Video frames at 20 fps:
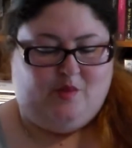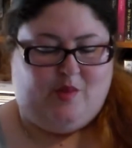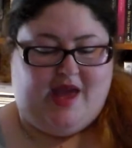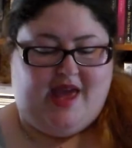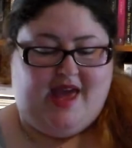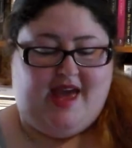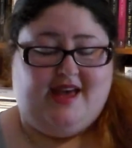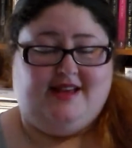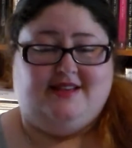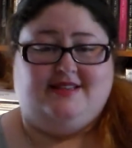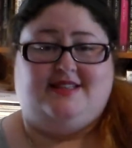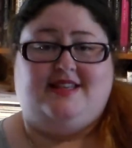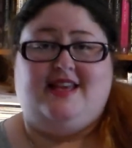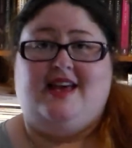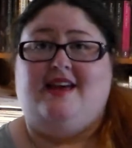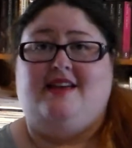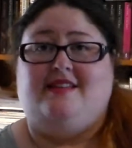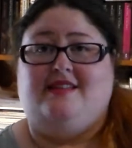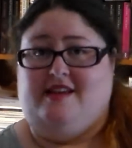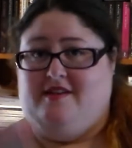Whereas
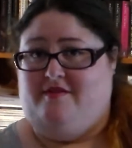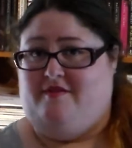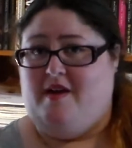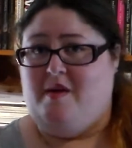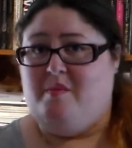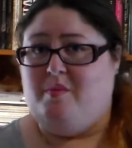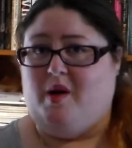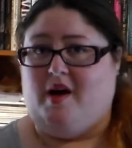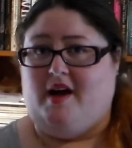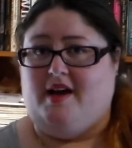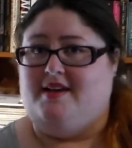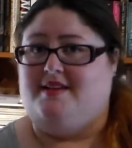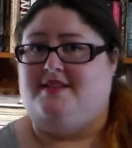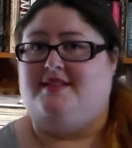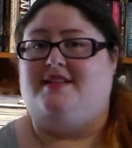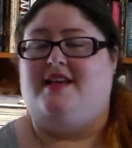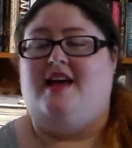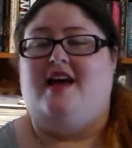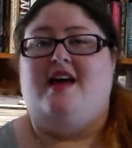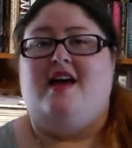the
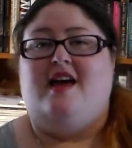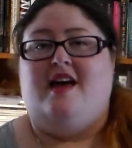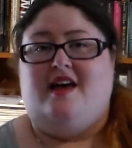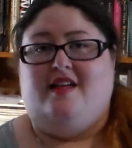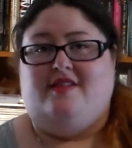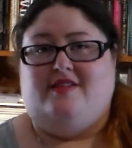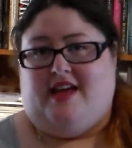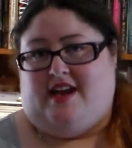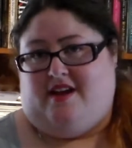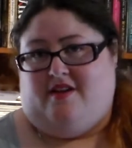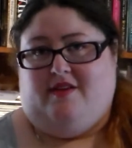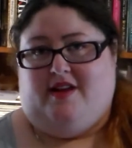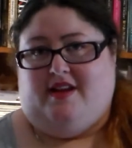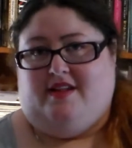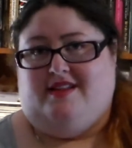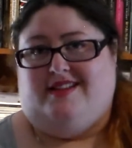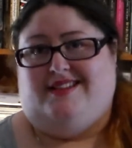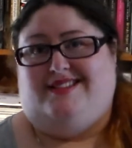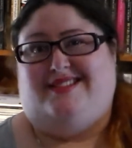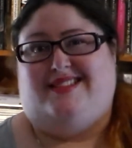vampires that are
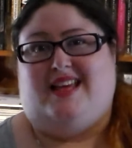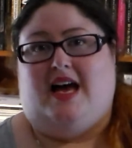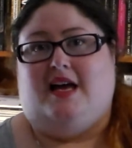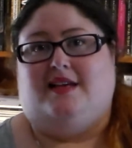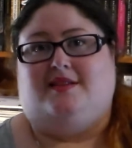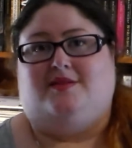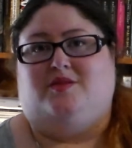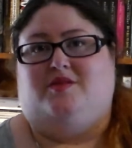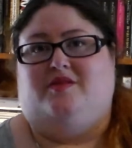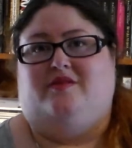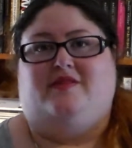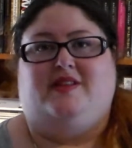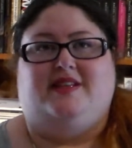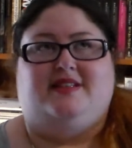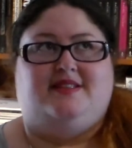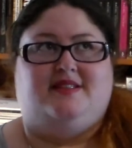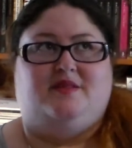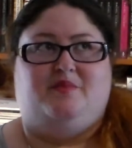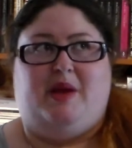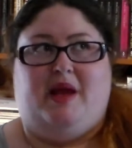in this are sort of
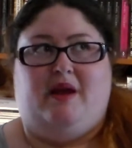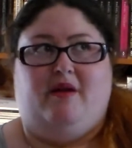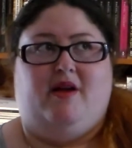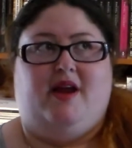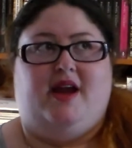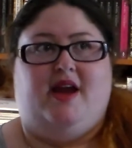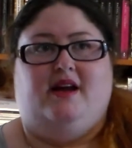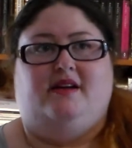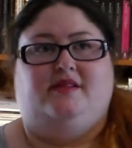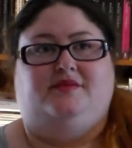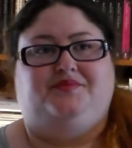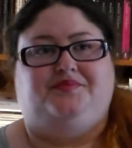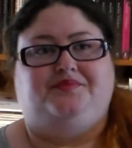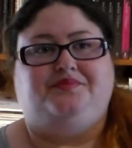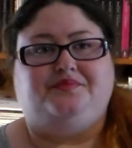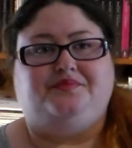this superior,